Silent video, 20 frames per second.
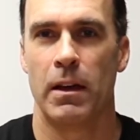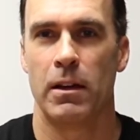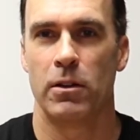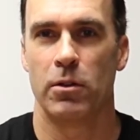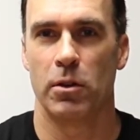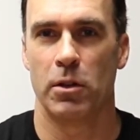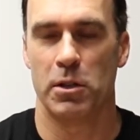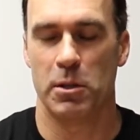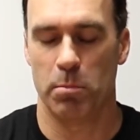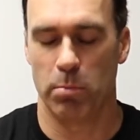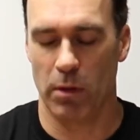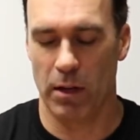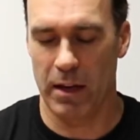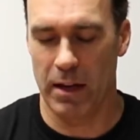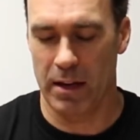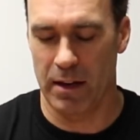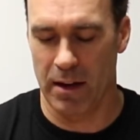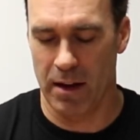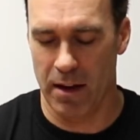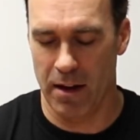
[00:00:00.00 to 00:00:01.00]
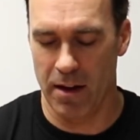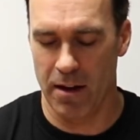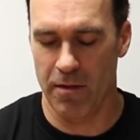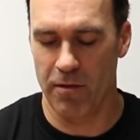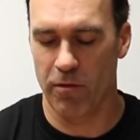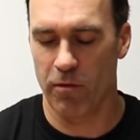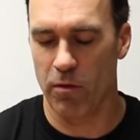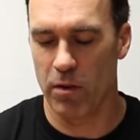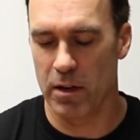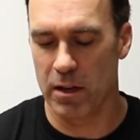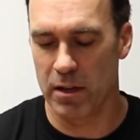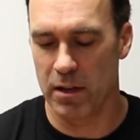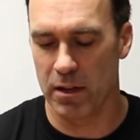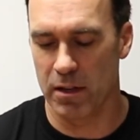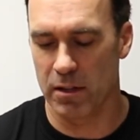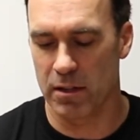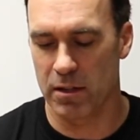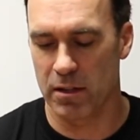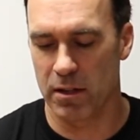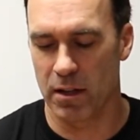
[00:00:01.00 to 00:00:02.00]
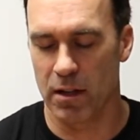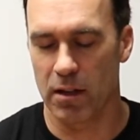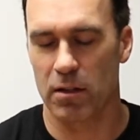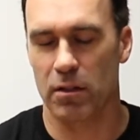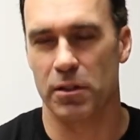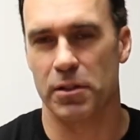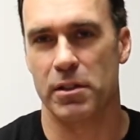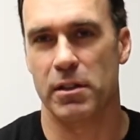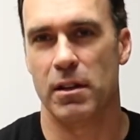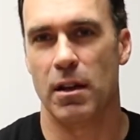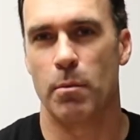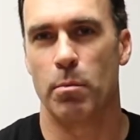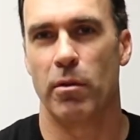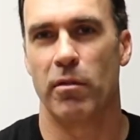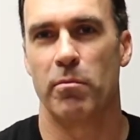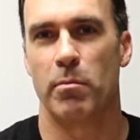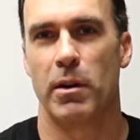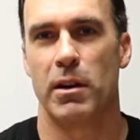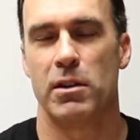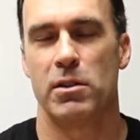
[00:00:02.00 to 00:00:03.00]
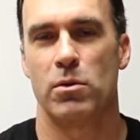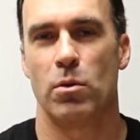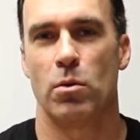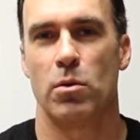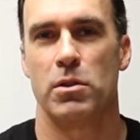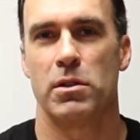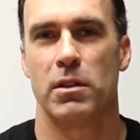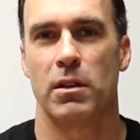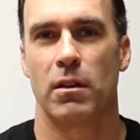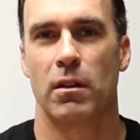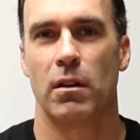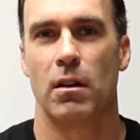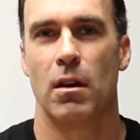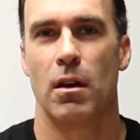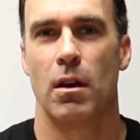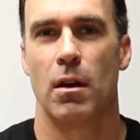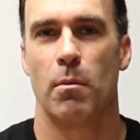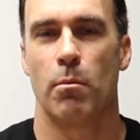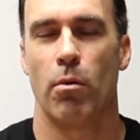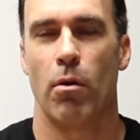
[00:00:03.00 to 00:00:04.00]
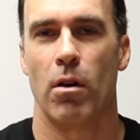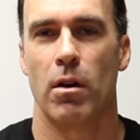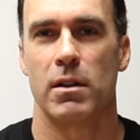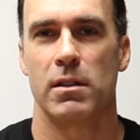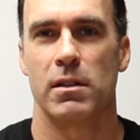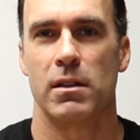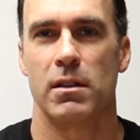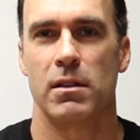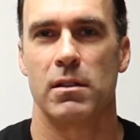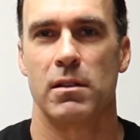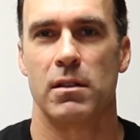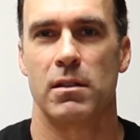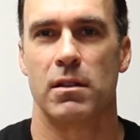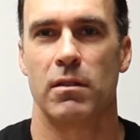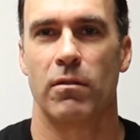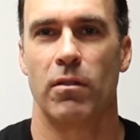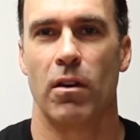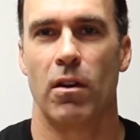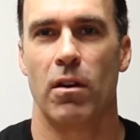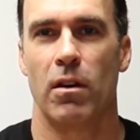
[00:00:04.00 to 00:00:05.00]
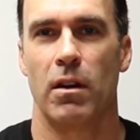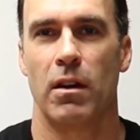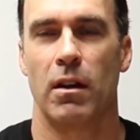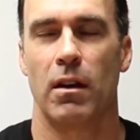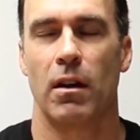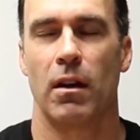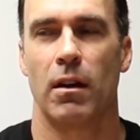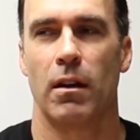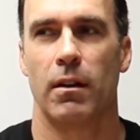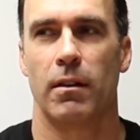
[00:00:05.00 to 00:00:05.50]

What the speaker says: to explain every single step of my sourcing process. It's a very